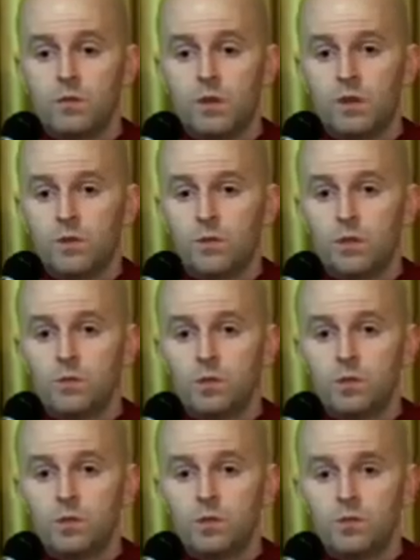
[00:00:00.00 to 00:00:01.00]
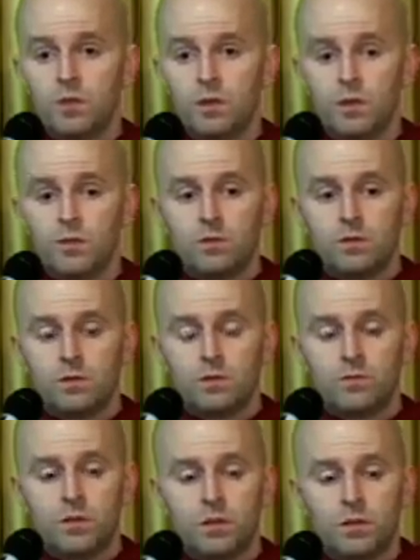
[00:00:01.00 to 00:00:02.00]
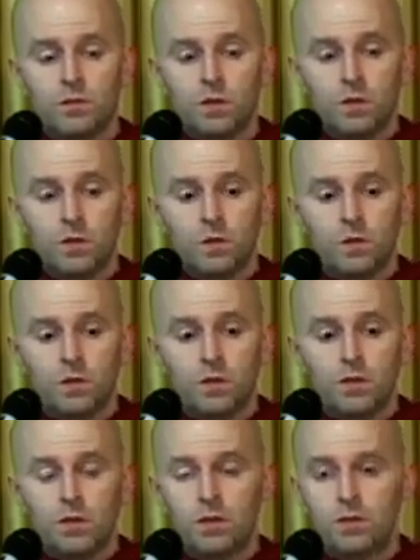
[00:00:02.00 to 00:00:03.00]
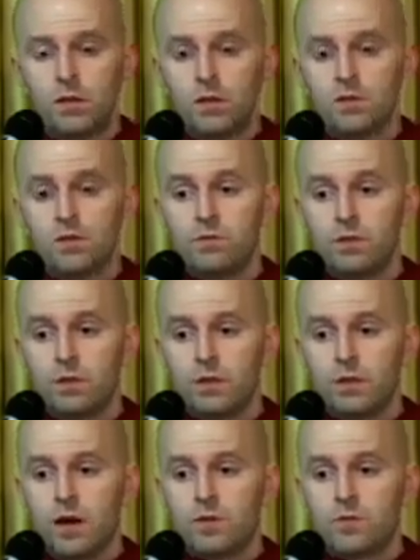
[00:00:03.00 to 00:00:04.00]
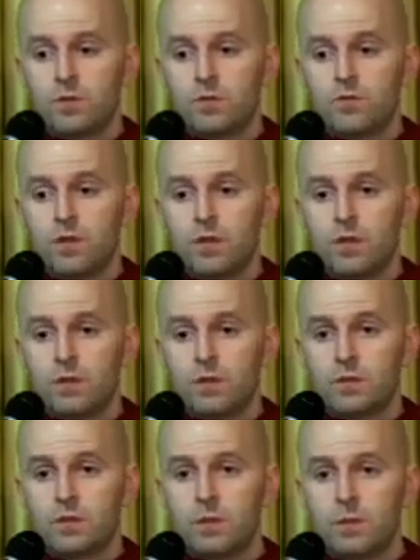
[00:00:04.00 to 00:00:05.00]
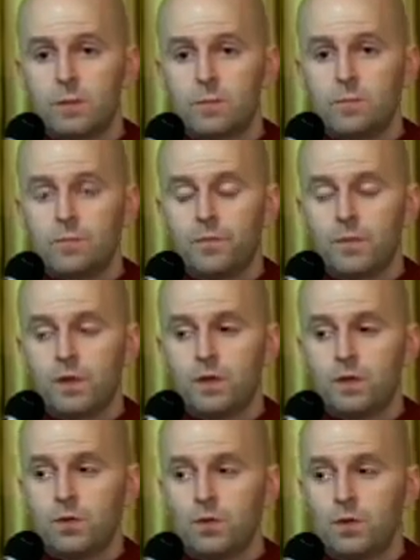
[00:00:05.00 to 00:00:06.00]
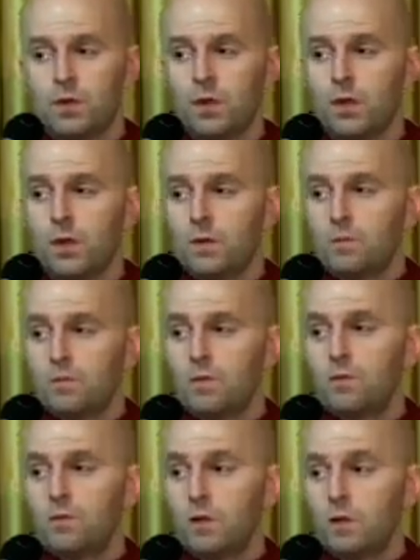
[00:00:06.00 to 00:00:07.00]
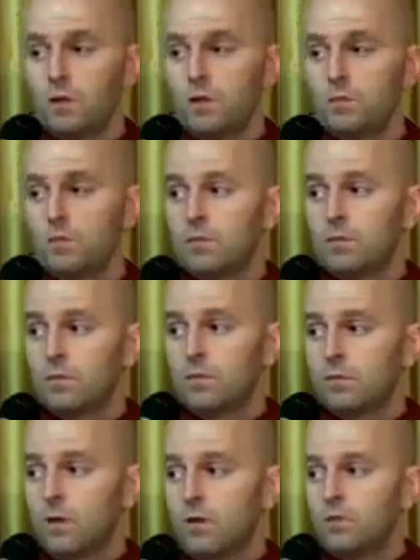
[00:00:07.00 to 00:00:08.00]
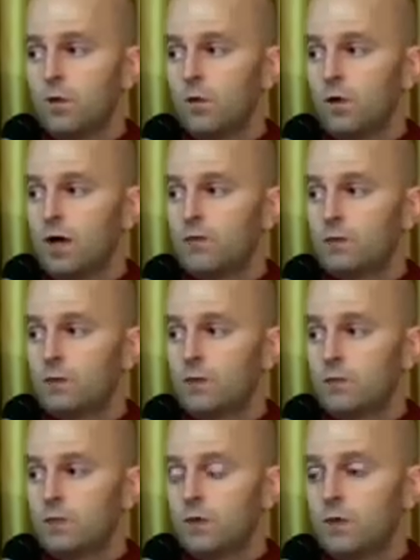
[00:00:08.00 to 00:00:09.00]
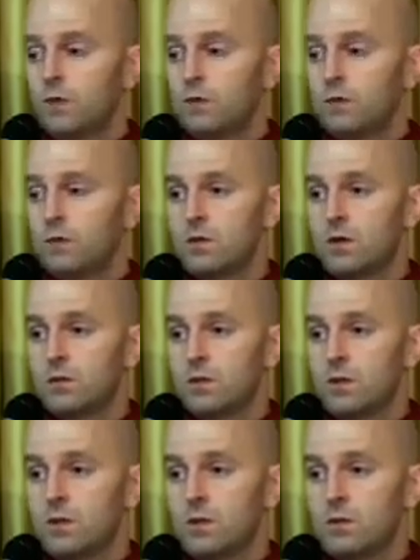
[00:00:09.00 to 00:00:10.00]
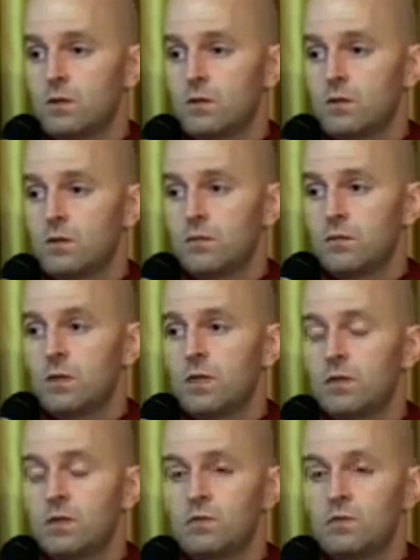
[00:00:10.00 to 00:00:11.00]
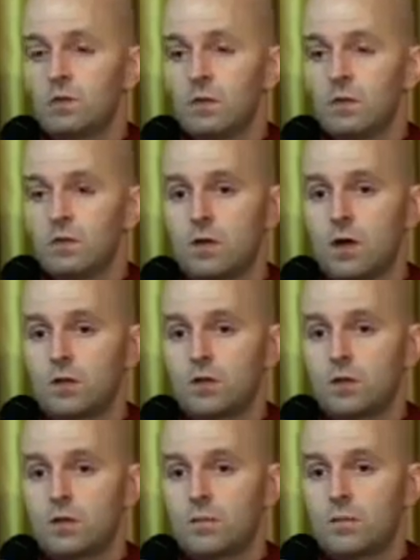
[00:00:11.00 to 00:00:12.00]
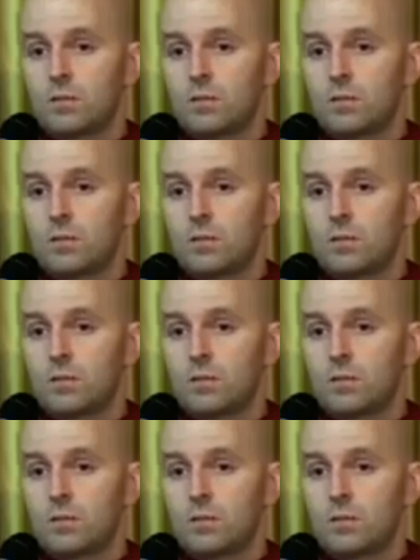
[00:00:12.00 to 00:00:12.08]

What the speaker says: by the people, the fear of our own guilty feeling after we've done it, or the fear of what we'll have to experience in samsara because of doing this action.